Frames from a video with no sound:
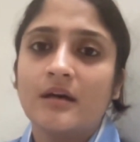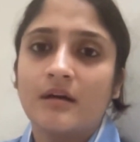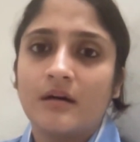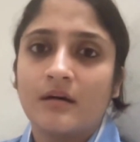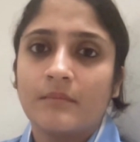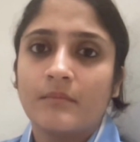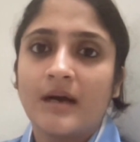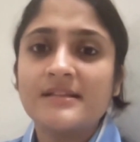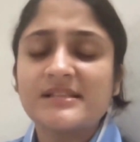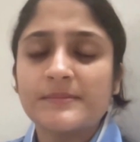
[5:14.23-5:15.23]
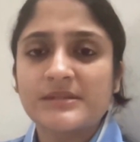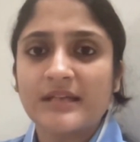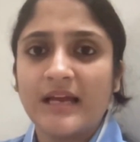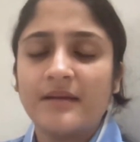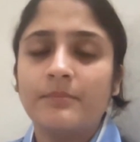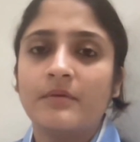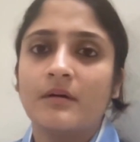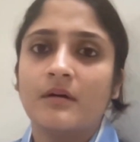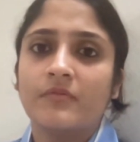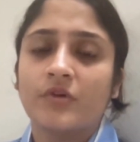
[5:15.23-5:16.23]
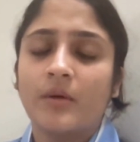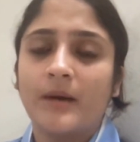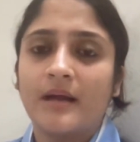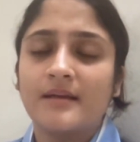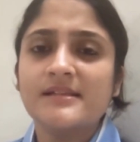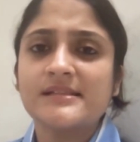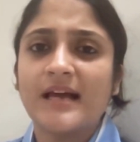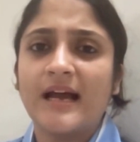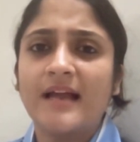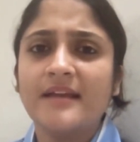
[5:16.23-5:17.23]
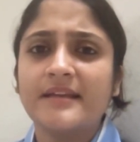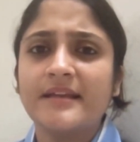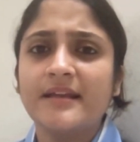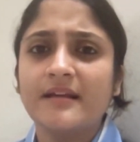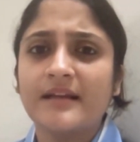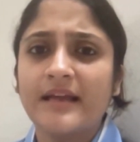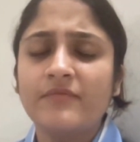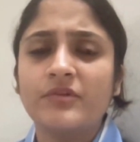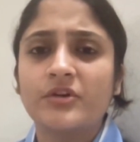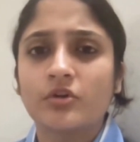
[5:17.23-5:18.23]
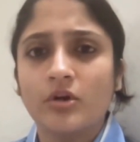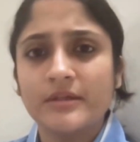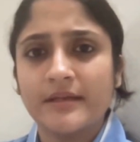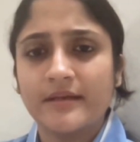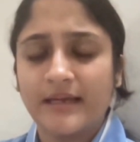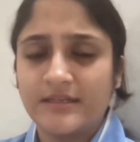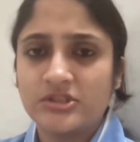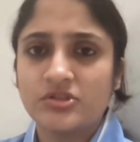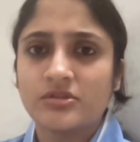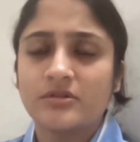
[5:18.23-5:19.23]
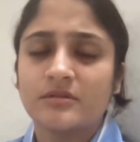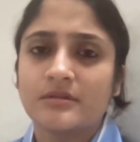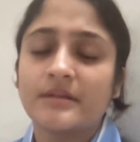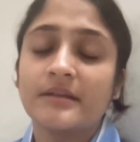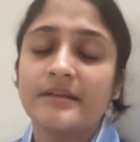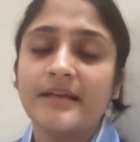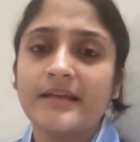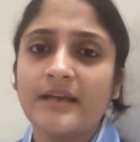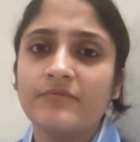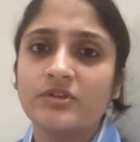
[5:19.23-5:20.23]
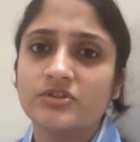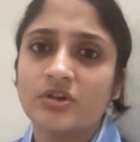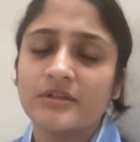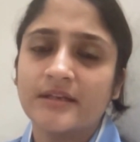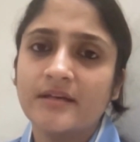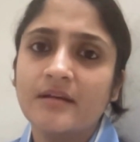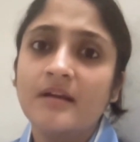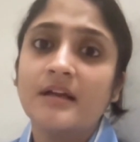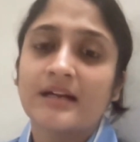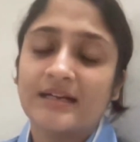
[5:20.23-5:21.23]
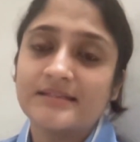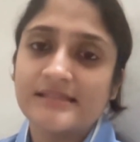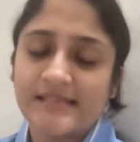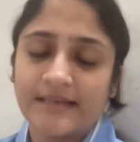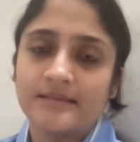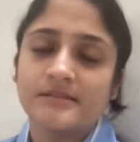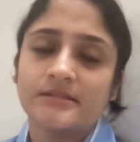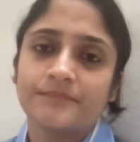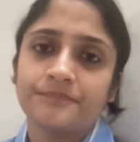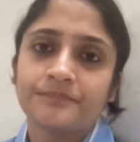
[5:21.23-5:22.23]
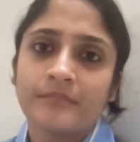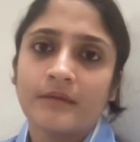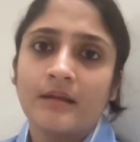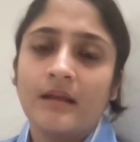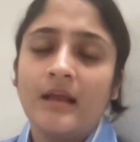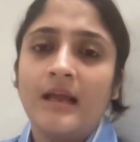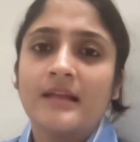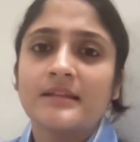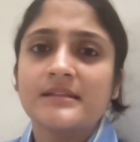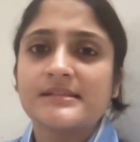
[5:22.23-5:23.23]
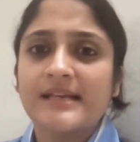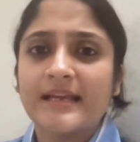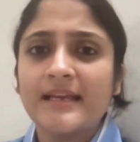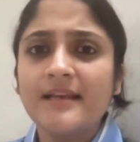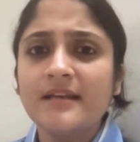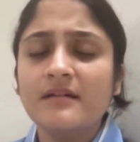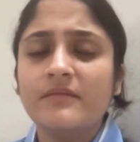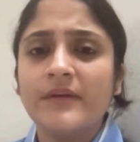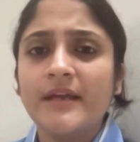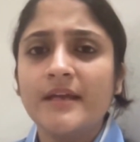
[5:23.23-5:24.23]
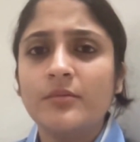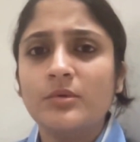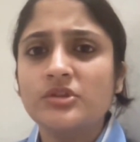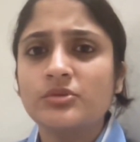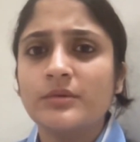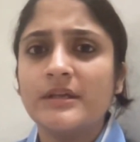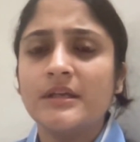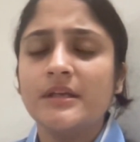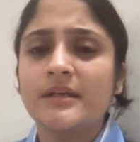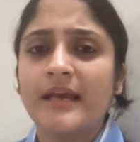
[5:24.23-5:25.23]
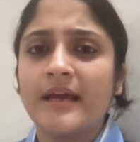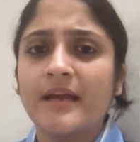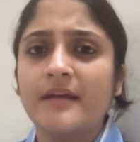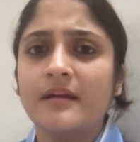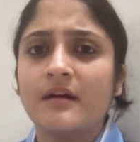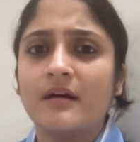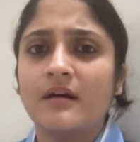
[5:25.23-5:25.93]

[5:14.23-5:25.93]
unsubscribe from our list, and they can withdraw their right, they can withdraw their consent. The second way in which we can